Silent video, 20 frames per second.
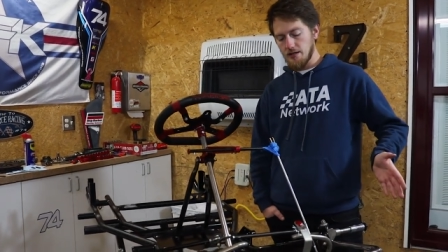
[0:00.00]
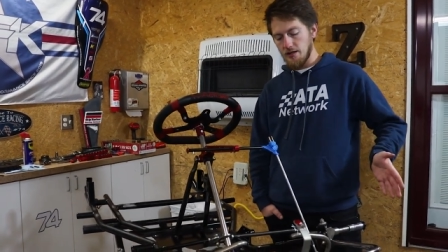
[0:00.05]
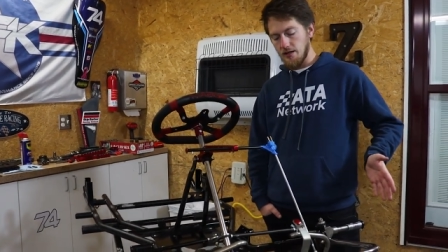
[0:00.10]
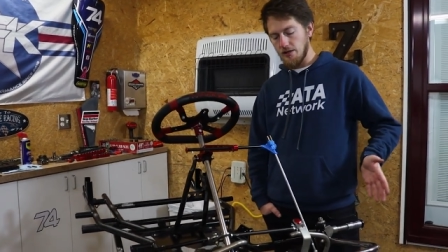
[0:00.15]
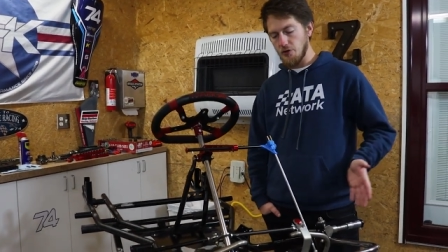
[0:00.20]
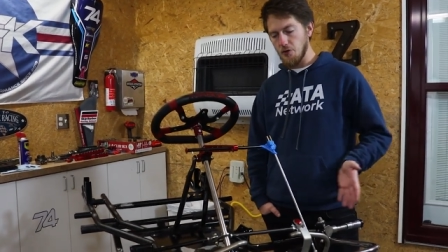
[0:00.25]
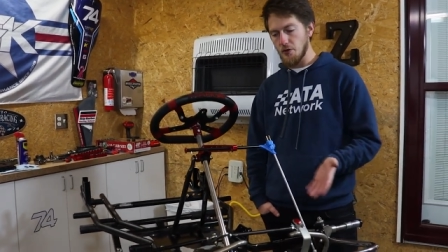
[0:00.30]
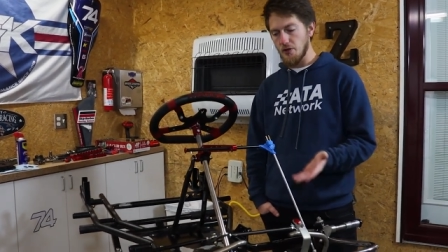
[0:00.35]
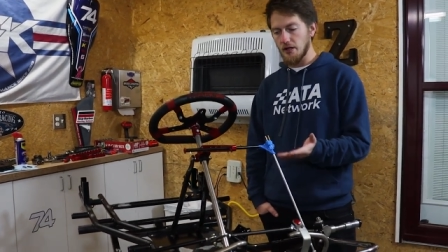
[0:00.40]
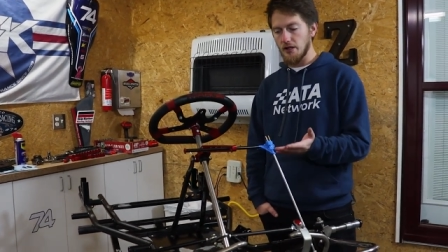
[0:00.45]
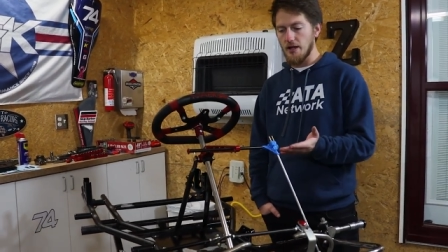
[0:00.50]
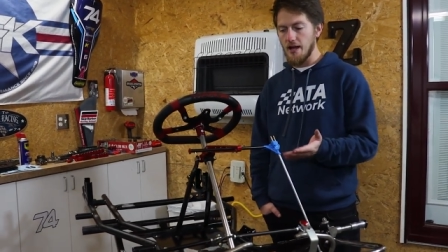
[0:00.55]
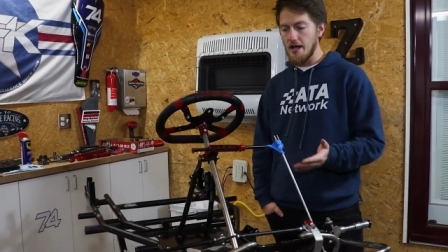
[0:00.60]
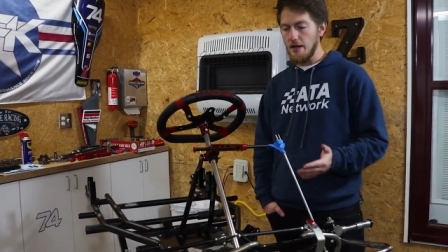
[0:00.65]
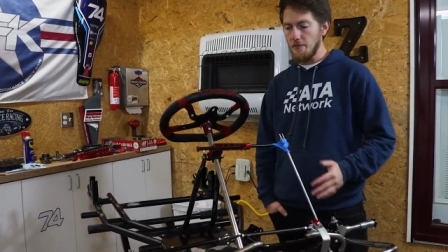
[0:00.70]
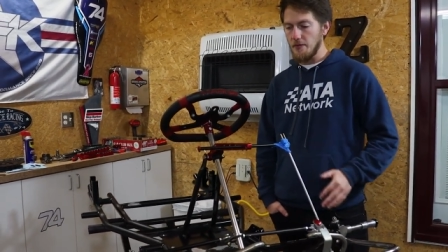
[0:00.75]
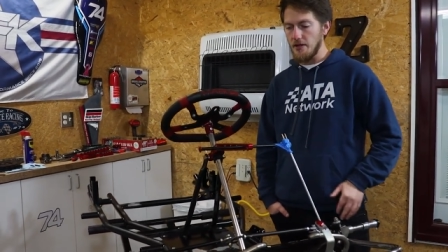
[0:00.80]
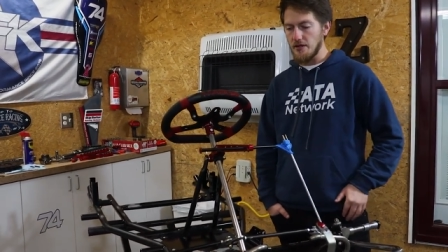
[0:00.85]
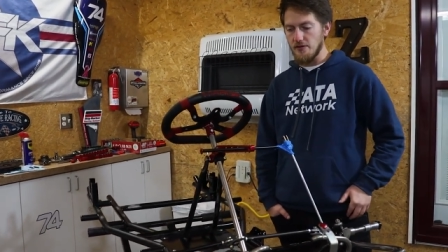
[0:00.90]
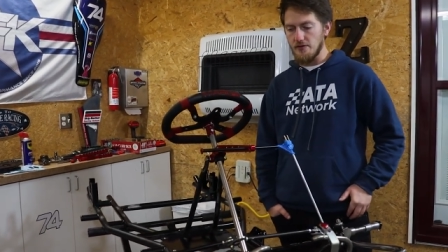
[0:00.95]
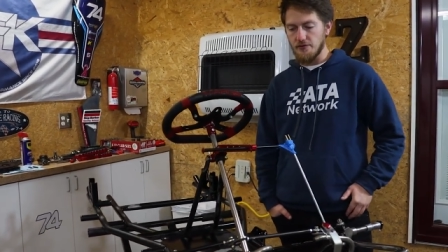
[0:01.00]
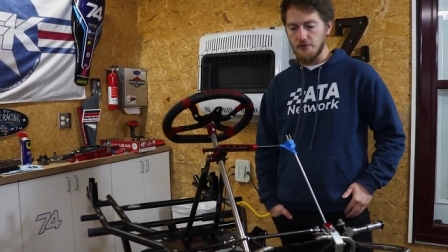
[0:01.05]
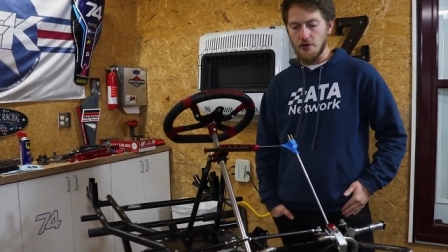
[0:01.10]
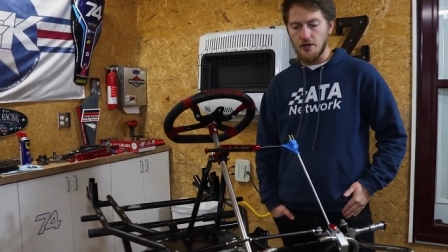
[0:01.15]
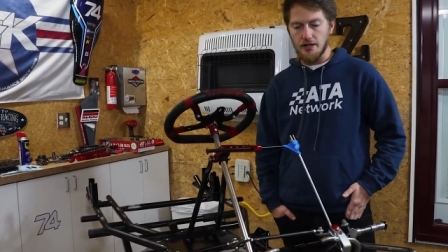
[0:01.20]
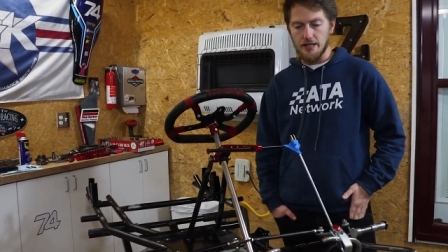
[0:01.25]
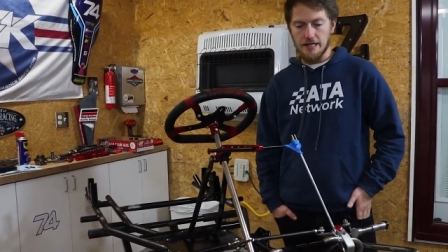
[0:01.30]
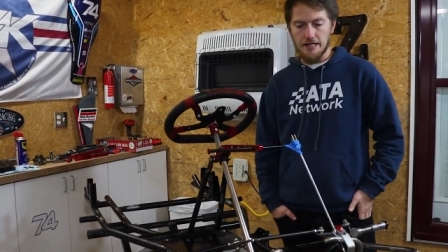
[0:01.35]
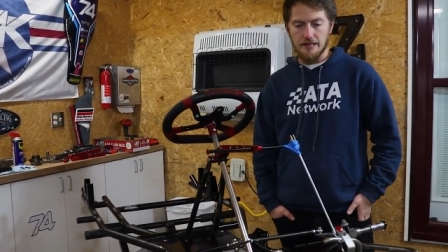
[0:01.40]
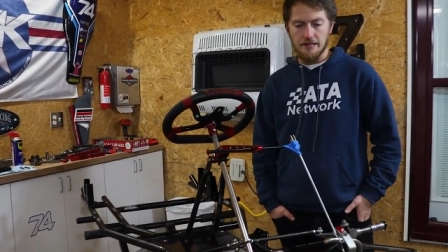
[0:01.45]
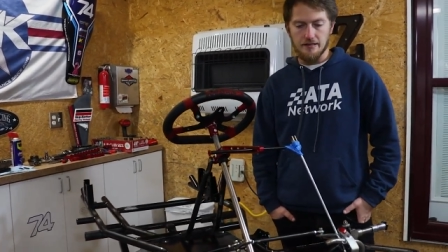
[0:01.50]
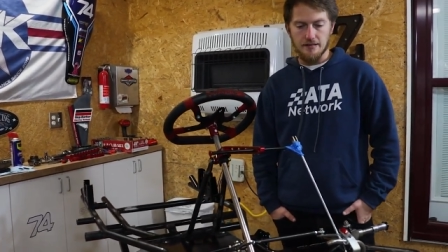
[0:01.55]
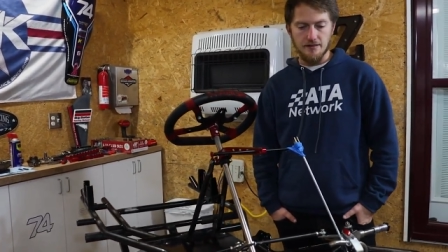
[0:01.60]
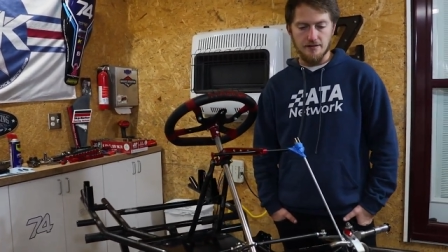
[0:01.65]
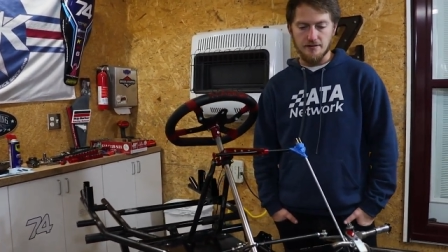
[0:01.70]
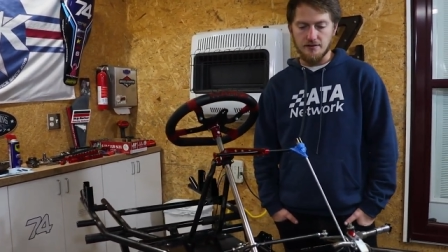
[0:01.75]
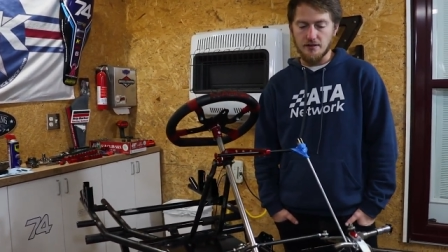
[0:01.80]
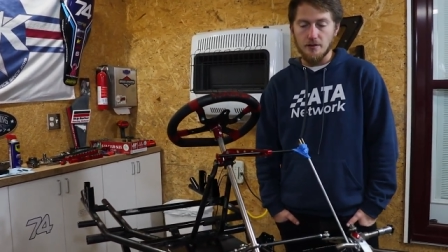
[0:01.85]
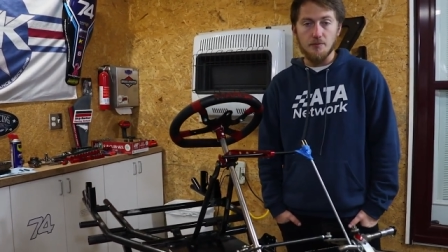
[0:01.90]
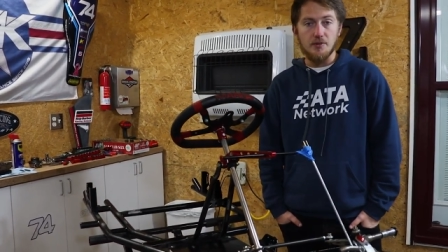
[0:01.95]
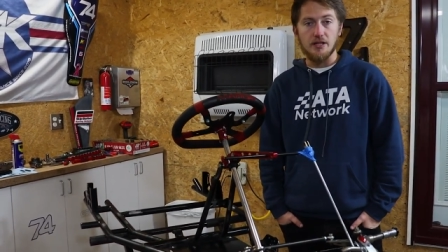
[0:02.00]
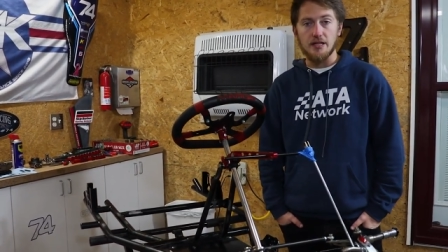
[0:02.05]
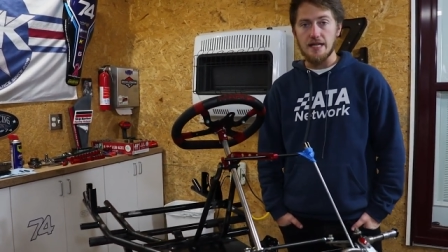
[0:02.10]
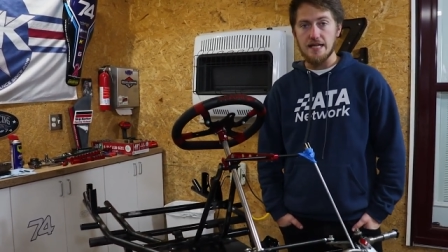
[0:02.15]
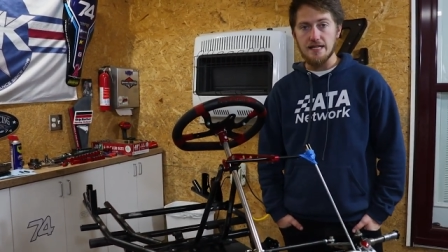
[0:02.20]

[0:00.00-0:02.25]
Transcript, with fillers: Doing an alignment in the front end is something